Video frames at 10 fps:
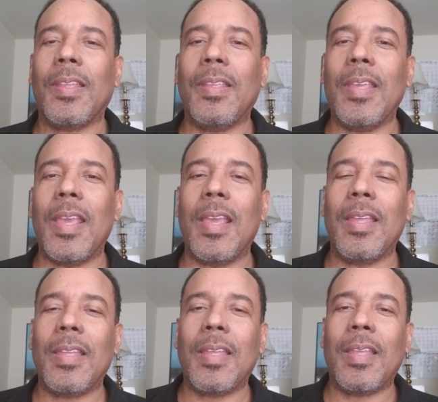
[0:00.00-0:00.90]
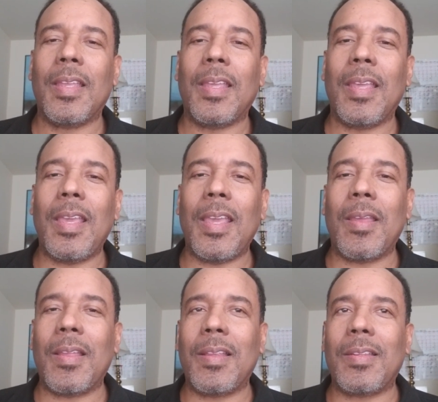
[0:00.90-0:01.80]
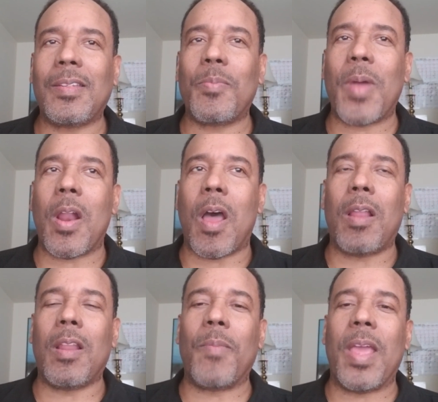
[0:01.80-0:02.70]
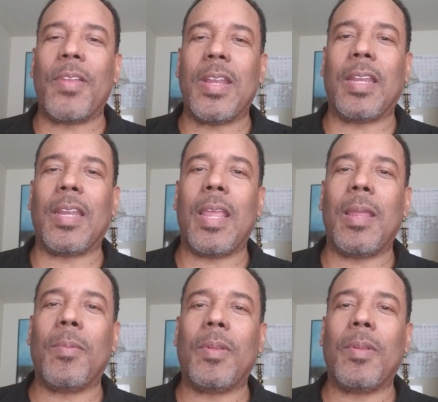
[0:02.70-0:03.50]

Yeah. Just about all of them have a nickname.